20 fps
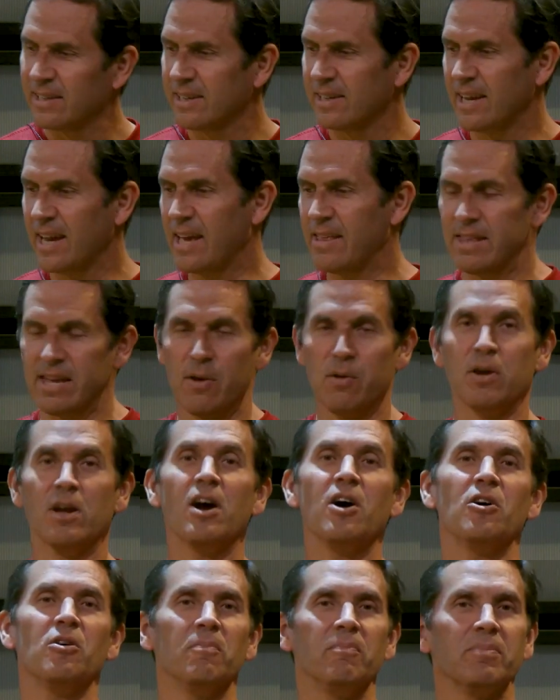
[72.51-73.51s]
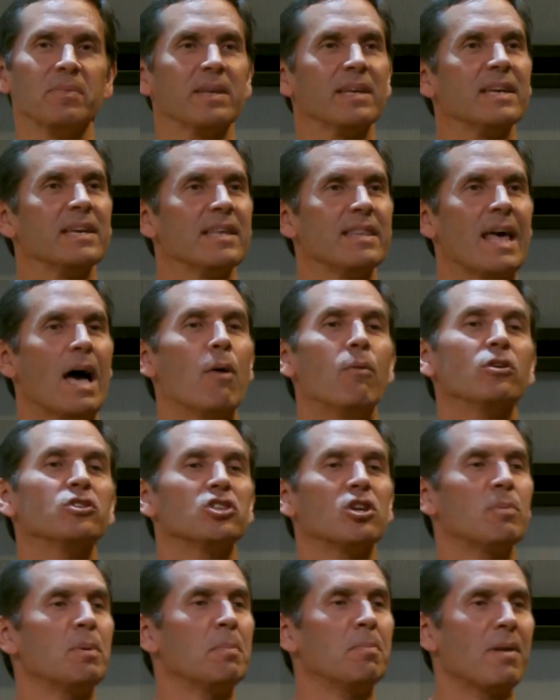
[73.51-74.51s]
And there we go. That was
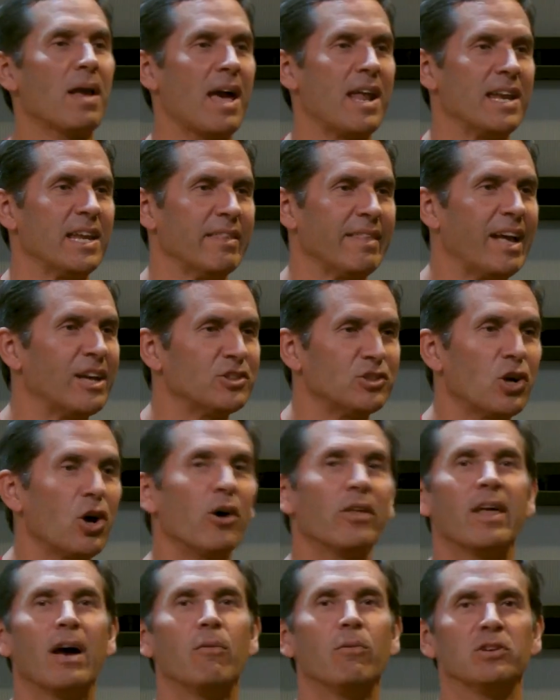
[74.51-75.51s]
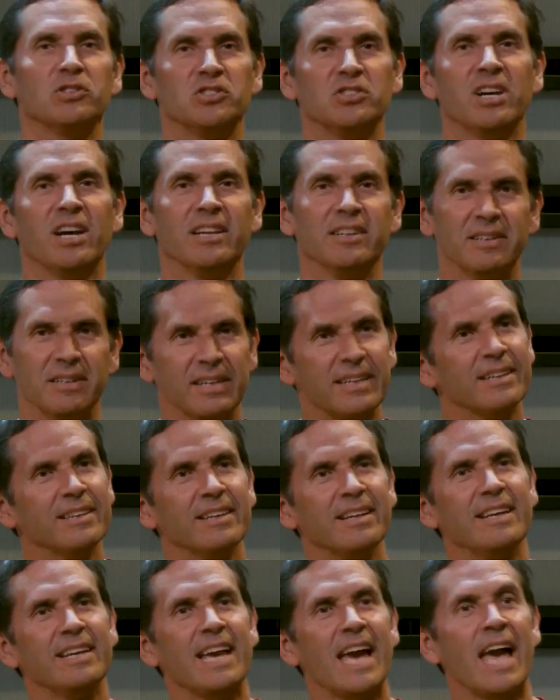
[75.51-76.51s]
urban planning. That's all that was done.
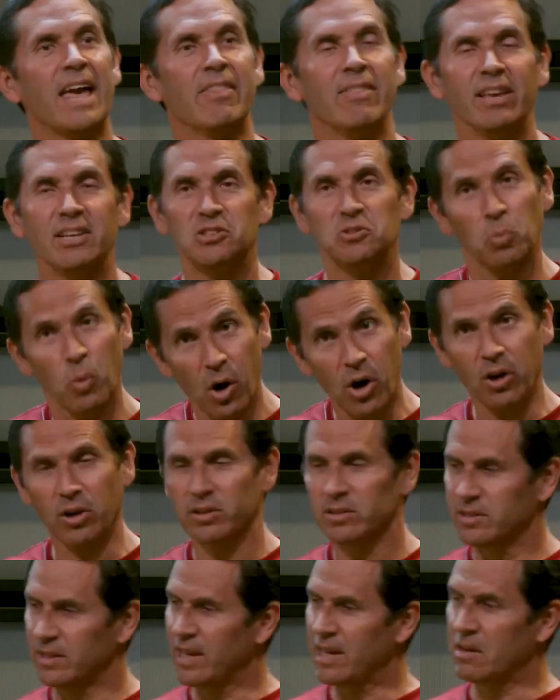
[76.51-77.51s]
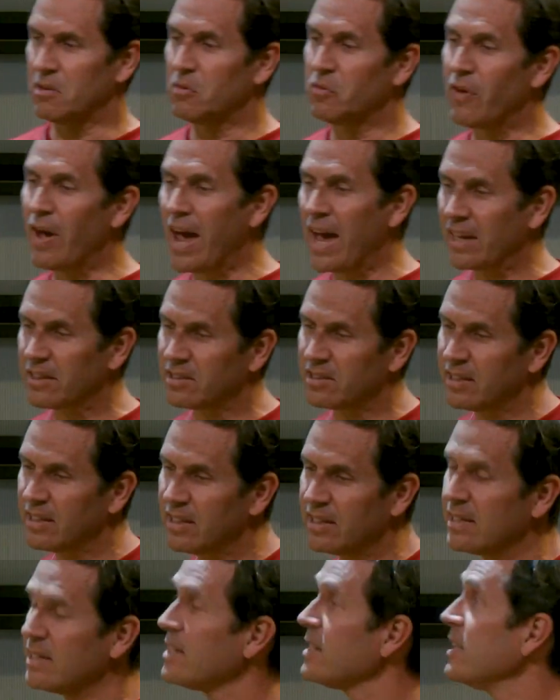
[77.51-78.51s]
And this worked. And in fact,
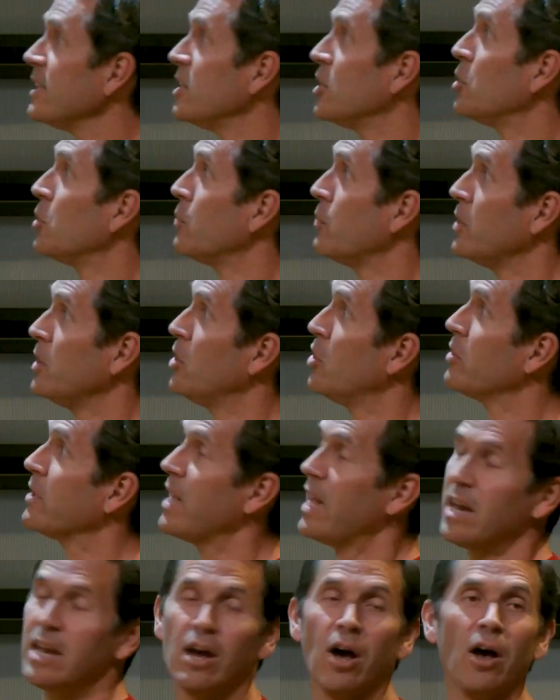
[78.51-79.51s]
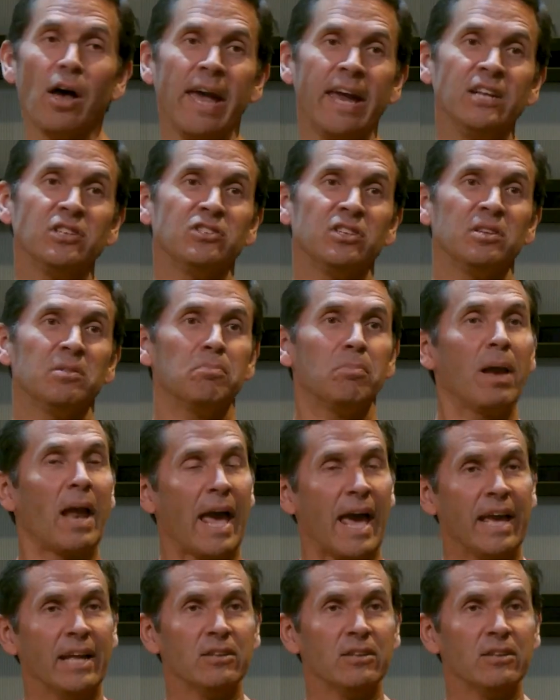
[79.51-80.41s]
we look at ancient plans